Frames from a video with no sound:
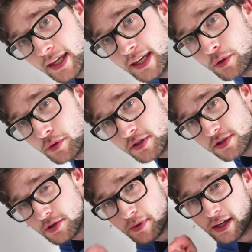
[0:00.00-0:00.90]
key
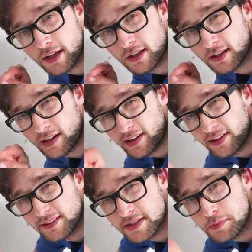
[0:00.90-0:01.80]
was to make a
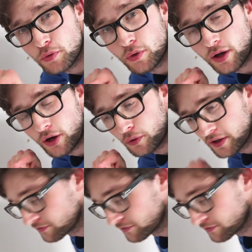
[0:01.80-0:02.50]
smaller hole